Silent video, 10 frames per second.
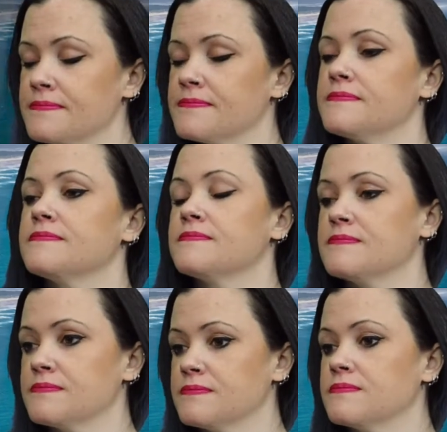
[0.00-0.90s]

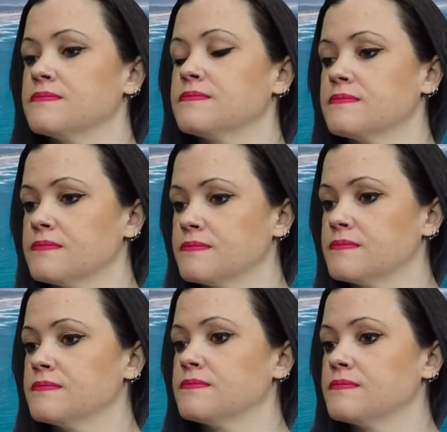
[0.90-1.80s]

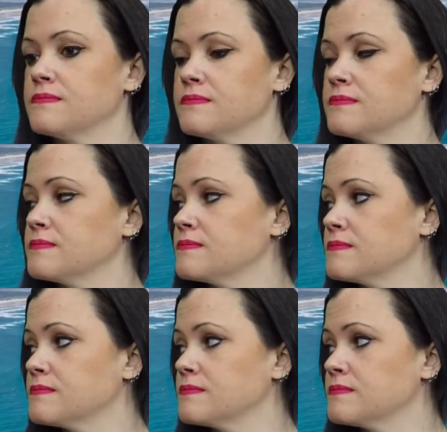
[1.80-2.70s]

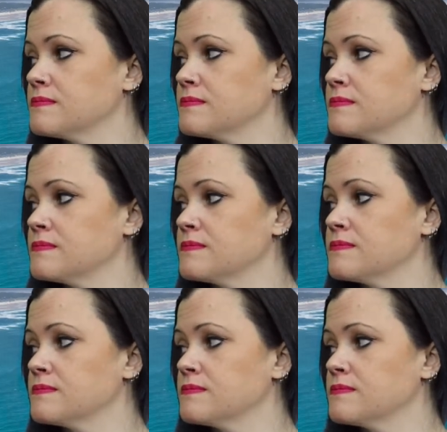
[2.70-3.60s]

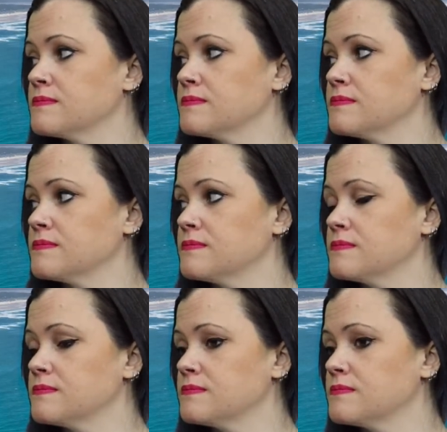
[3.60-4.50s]

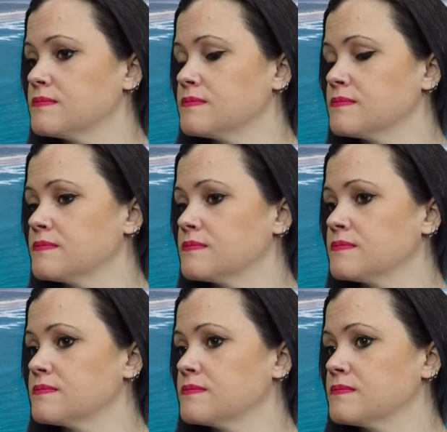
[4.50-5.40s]

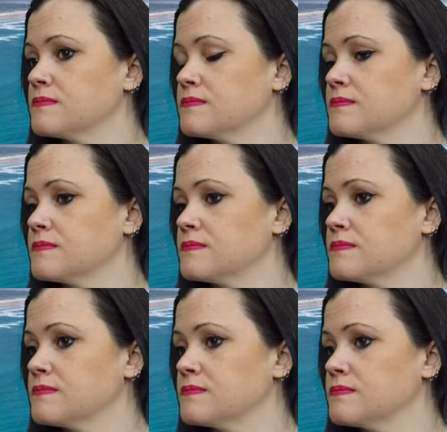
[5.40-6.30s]

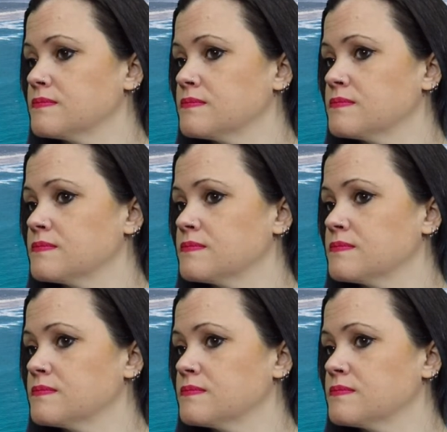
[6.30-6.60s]
No words are spoken by the person on screen.